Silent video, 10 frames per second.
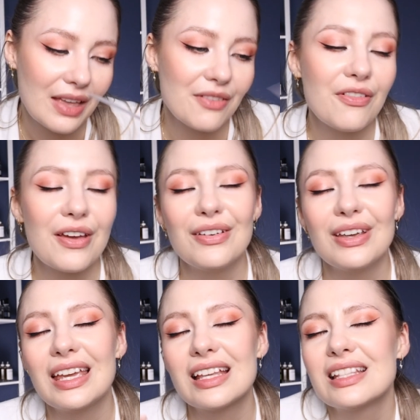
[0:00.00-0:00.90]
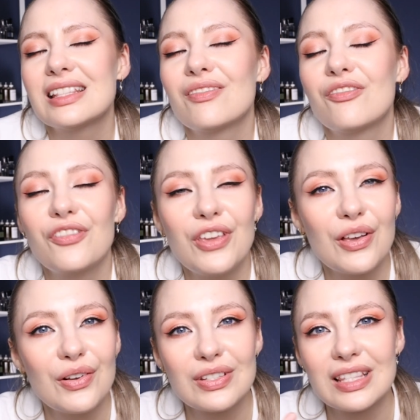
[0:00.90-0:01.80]
it
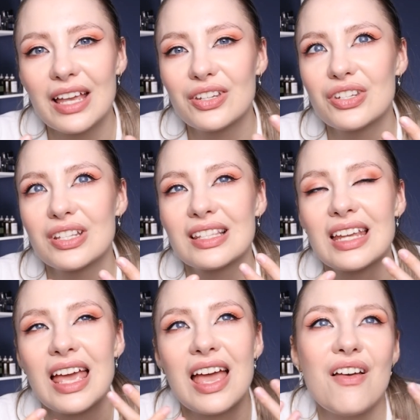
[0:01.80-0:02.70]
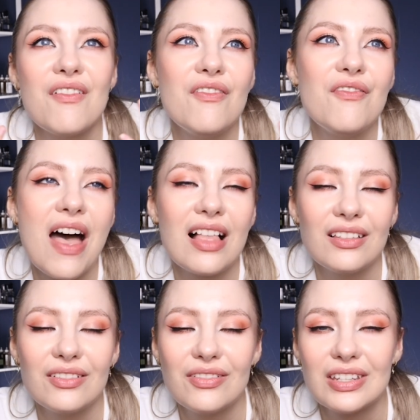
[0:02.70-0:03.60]
feels like just
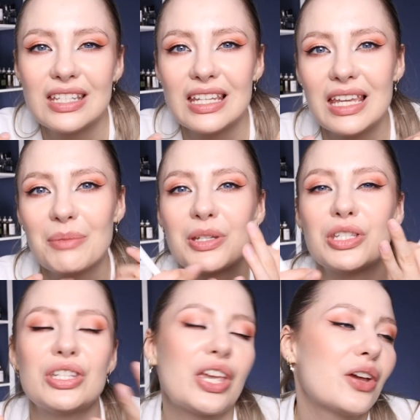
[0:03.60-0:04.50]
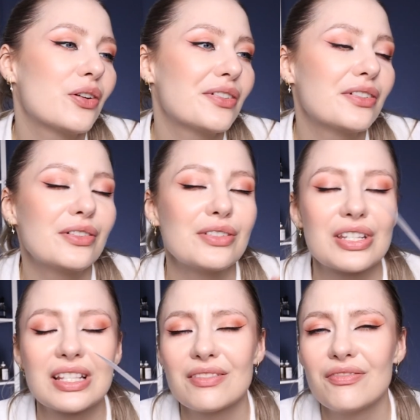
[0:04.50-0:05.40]
velvety material,
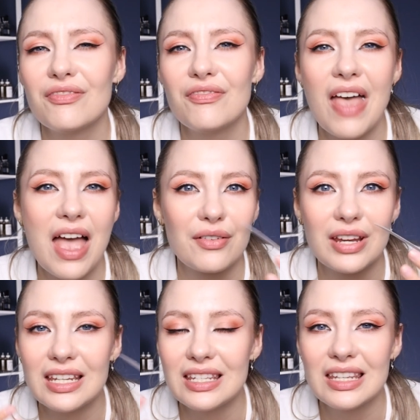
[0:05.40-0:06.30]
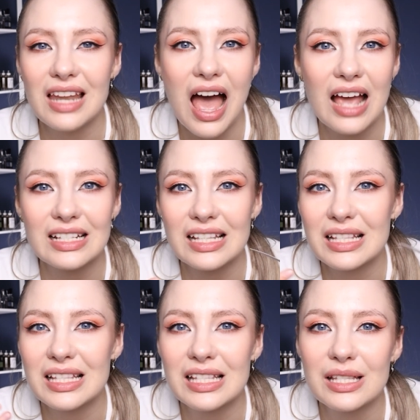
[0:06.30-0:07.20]
just very nice
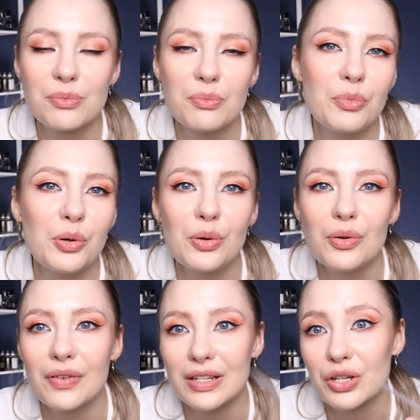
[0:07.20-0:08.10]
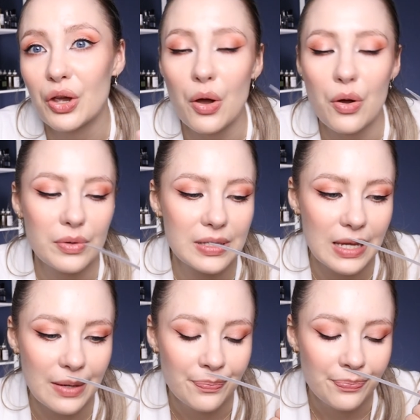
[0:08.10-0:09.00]
and smooth and
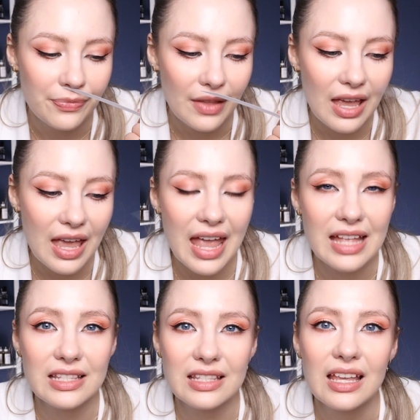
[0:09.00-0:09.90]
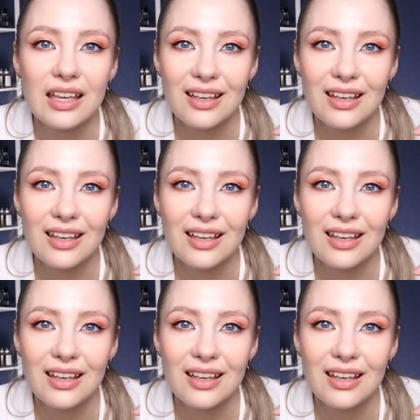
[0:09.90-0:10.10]
cozy. It's